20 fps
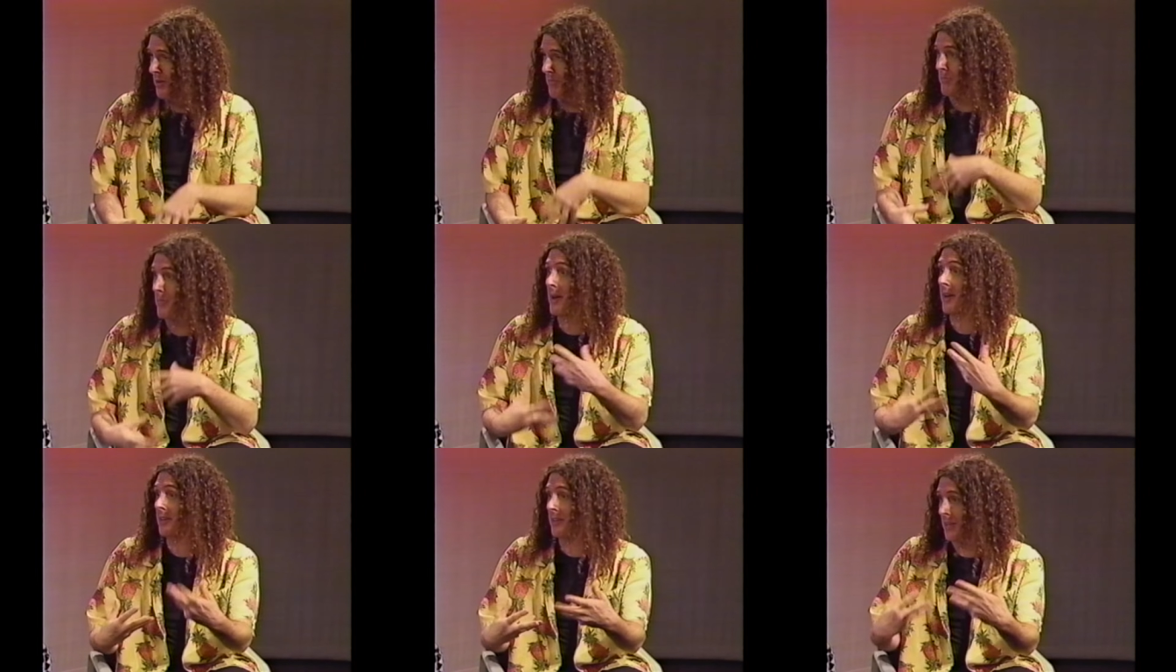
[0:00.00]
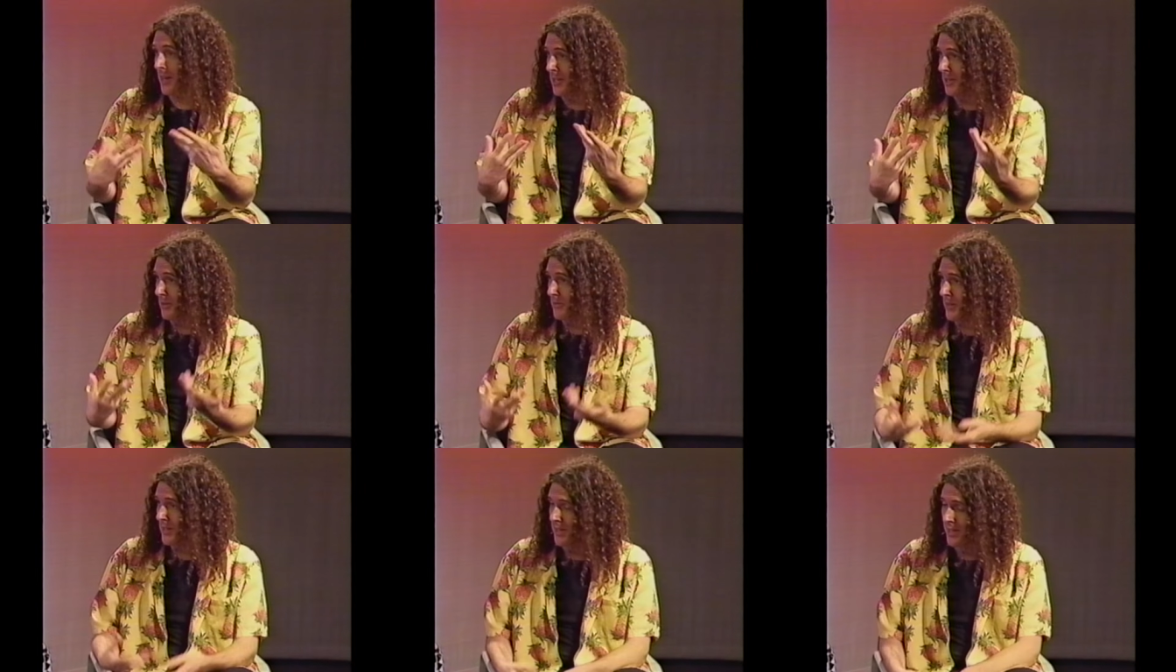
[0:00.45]
a big deal
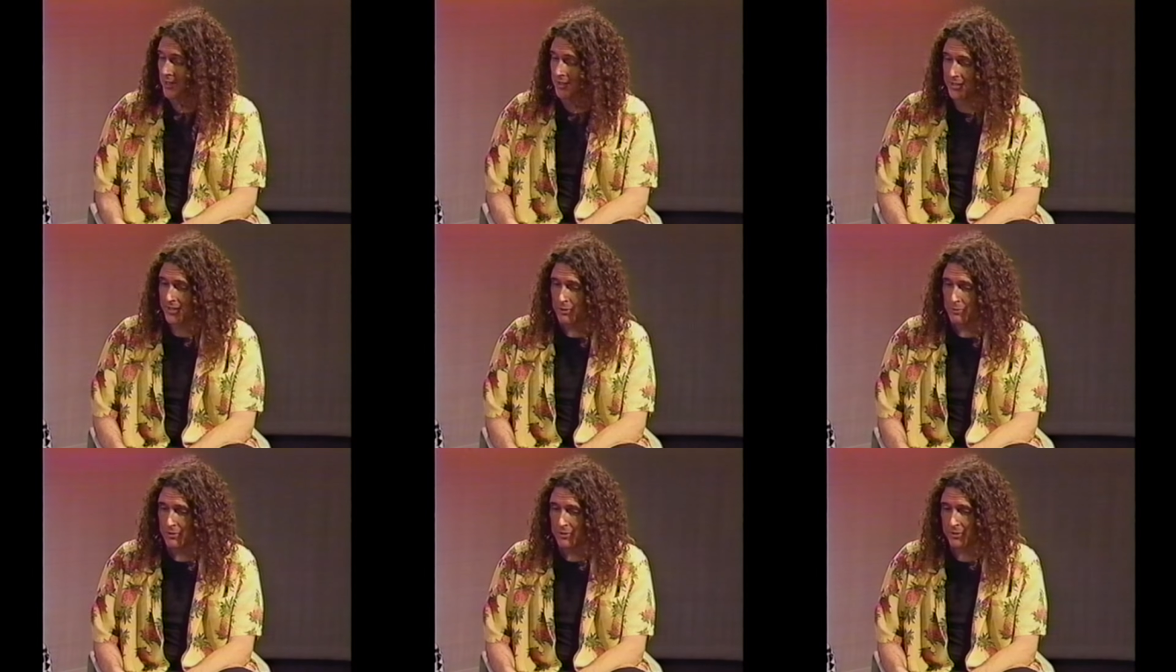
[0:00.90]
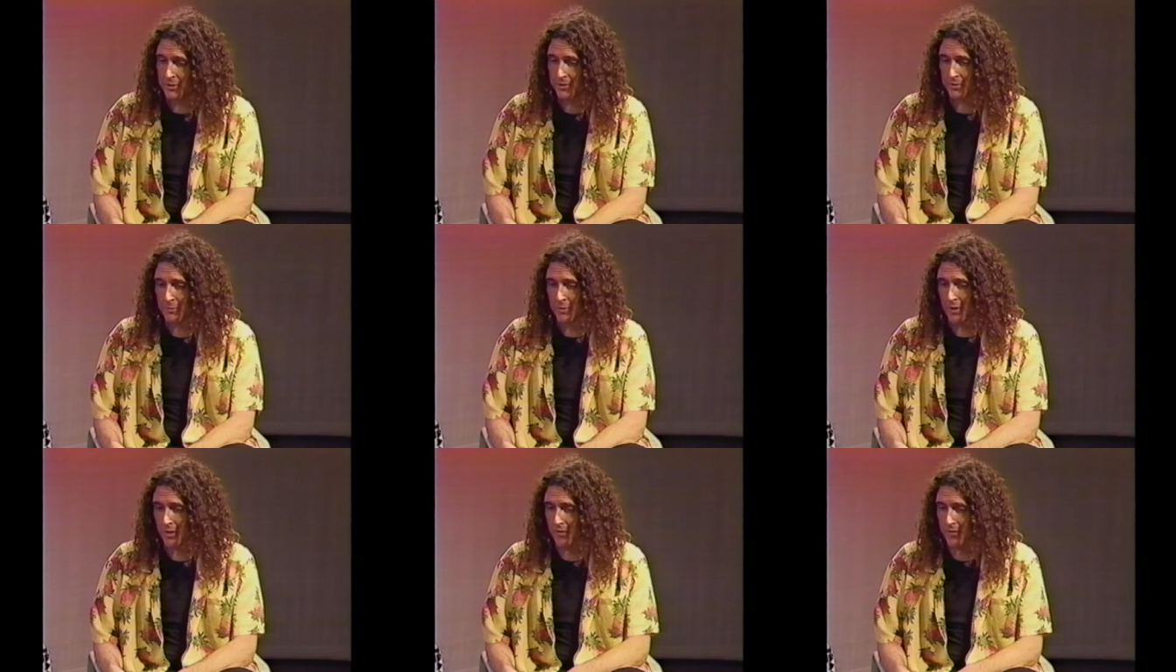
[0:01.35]
of it because it was
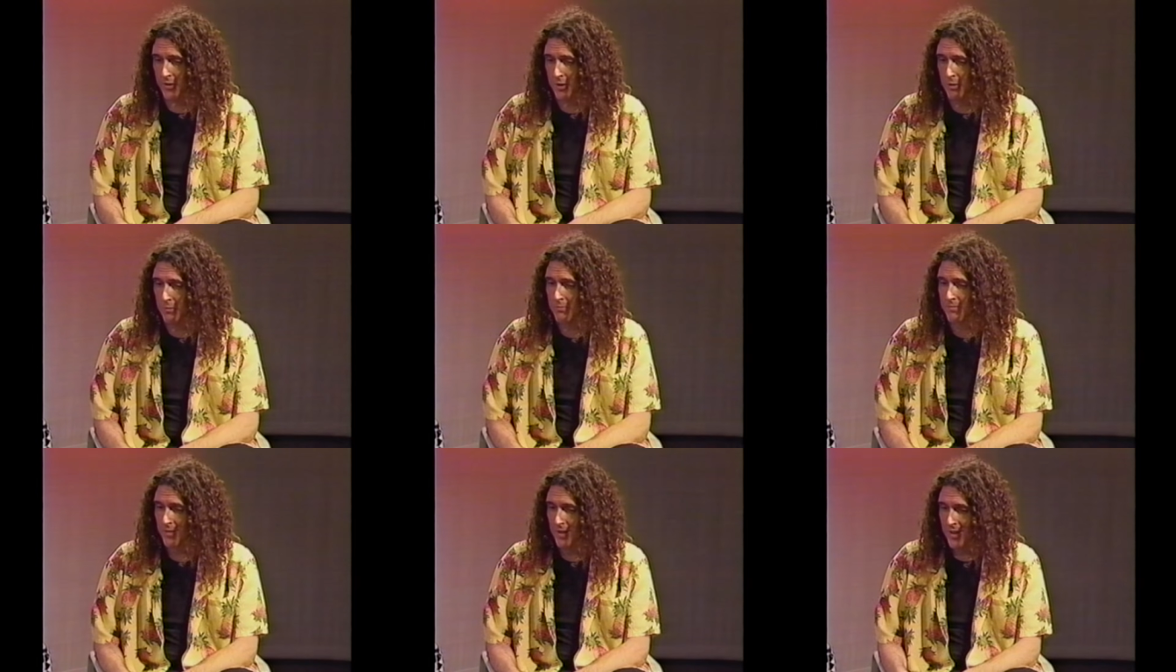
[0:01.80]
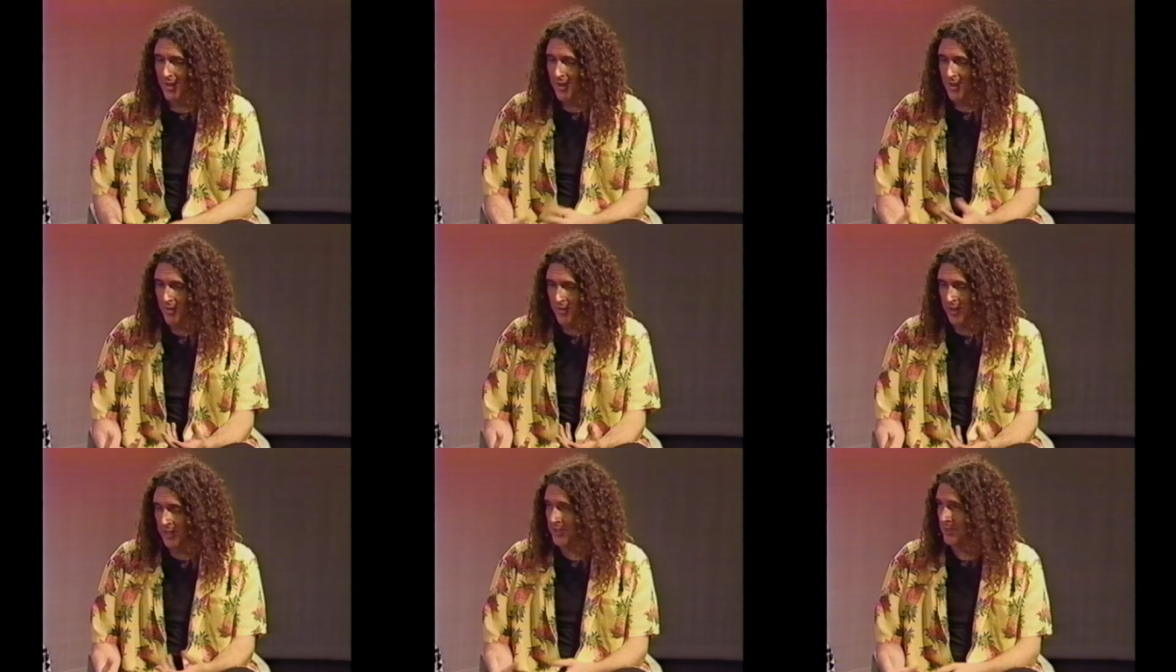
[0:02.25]
one of the few
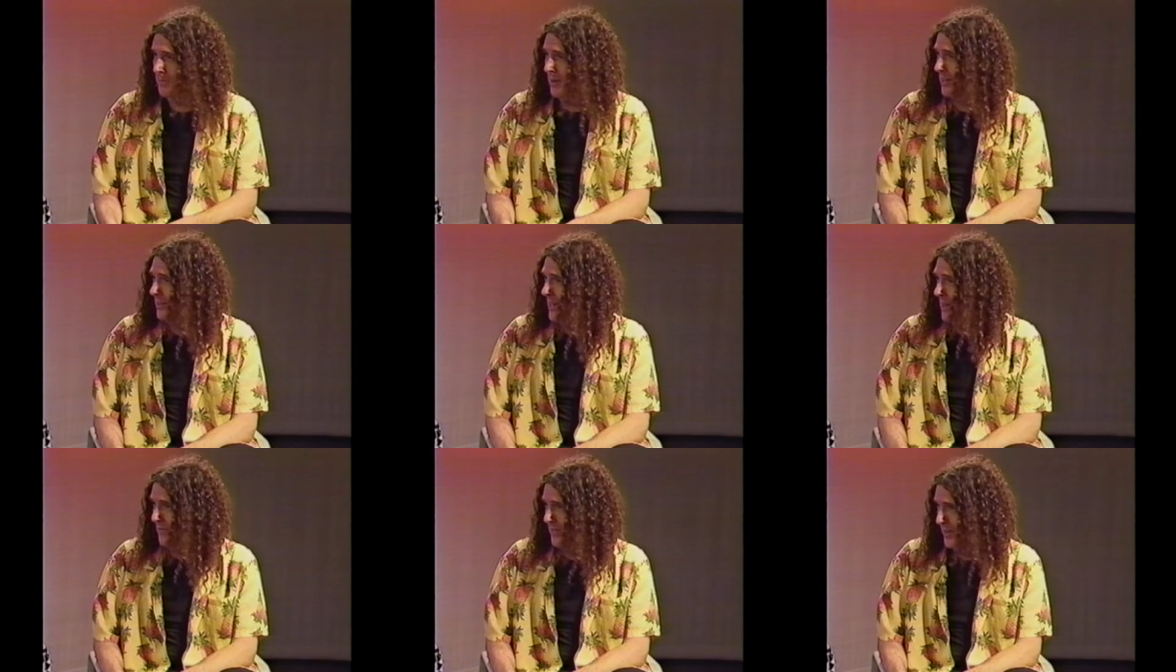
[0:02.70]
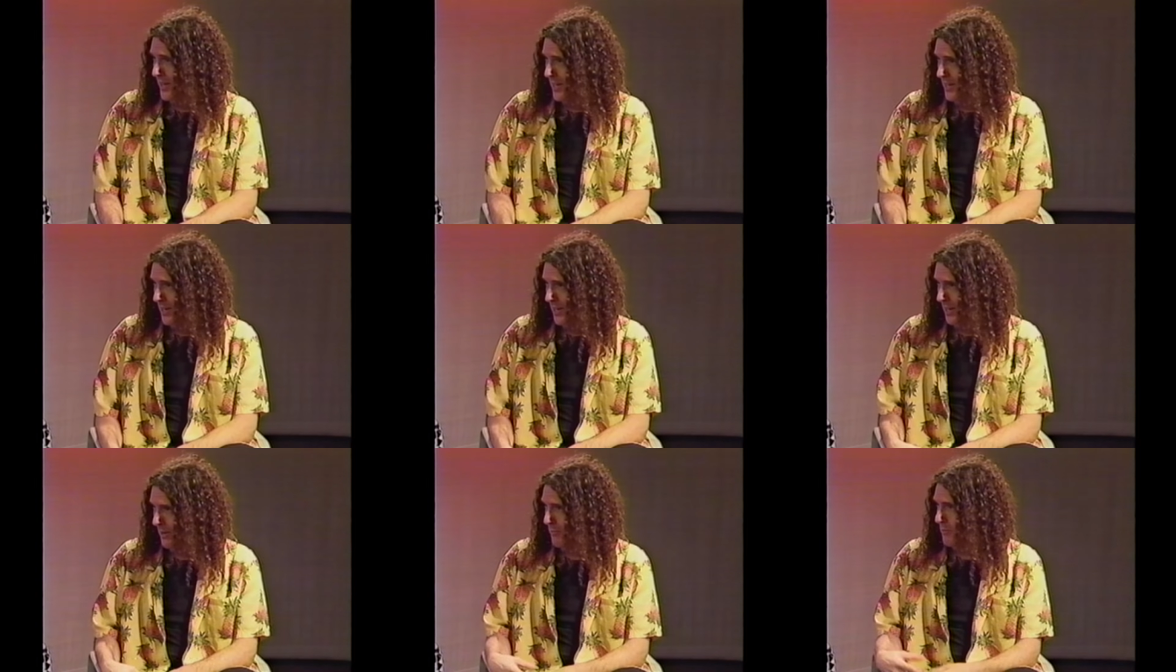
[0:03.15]
things in my life that had
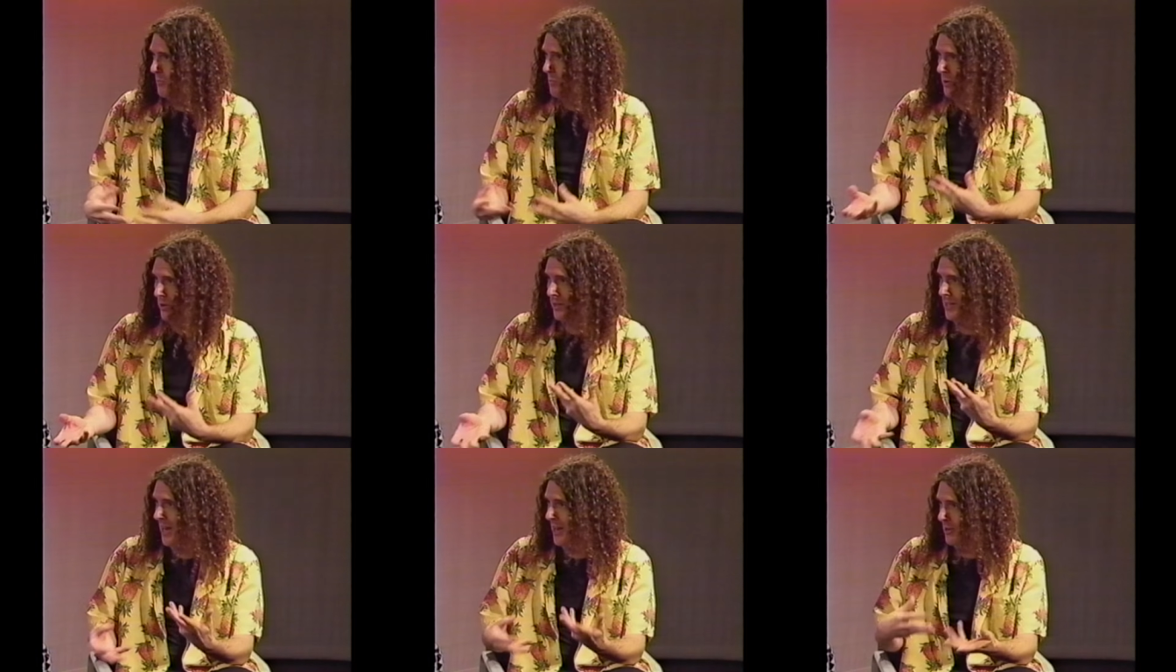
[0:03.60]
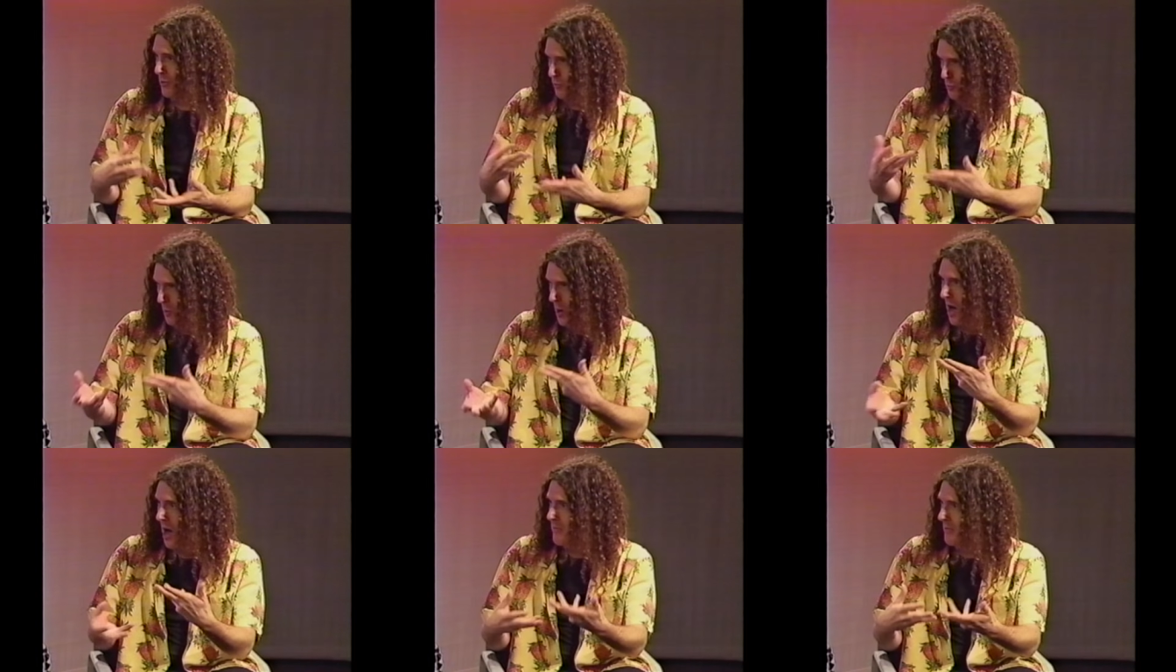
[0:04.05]
any real kind of
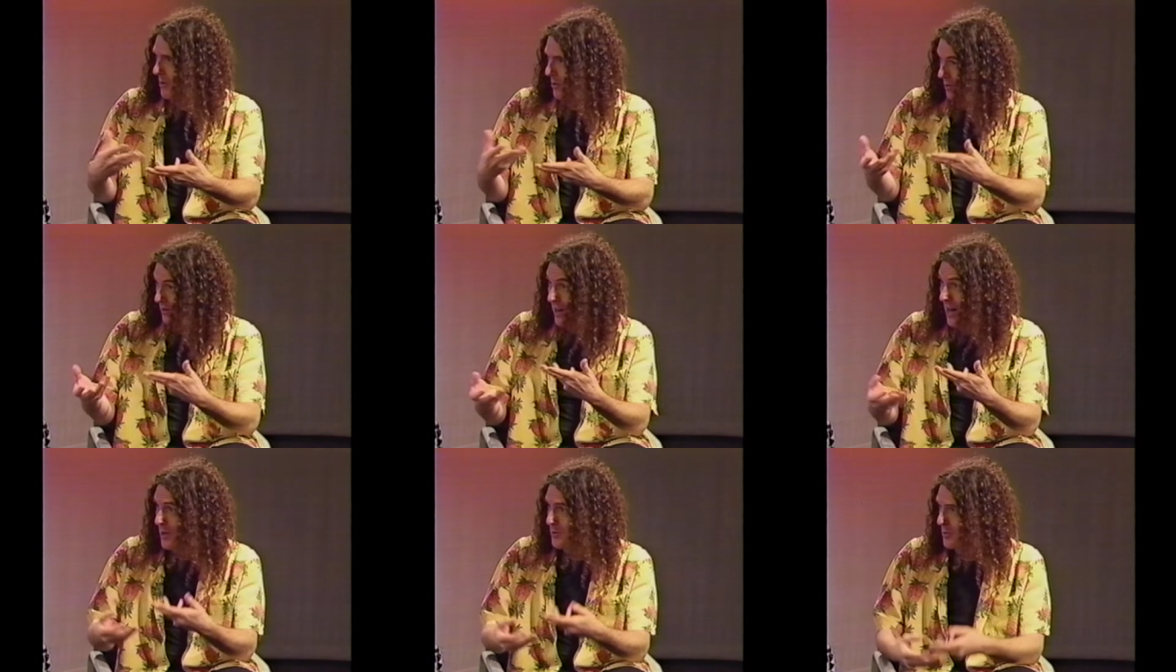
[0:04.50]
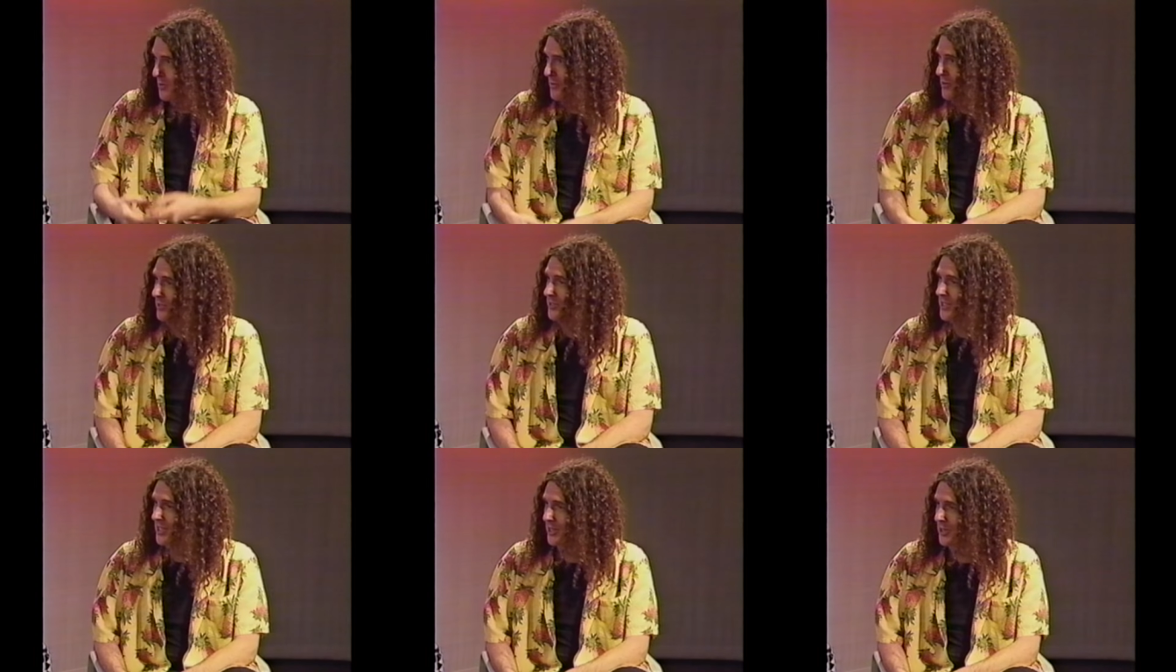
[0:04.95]
drama or
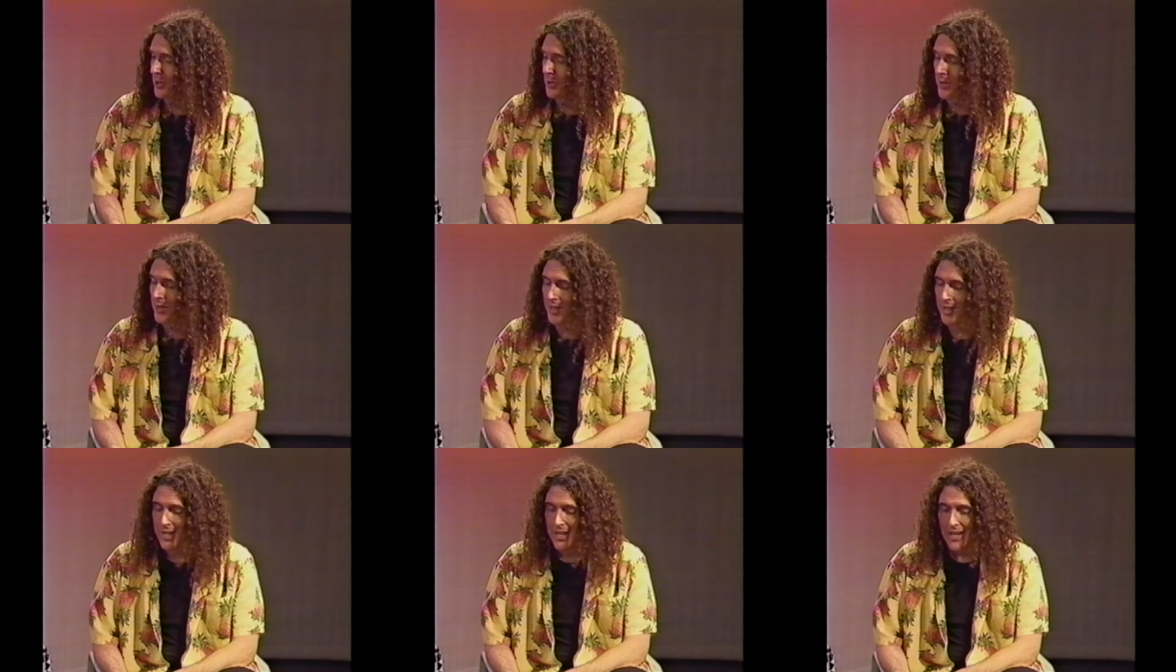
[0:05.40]
controversy to it.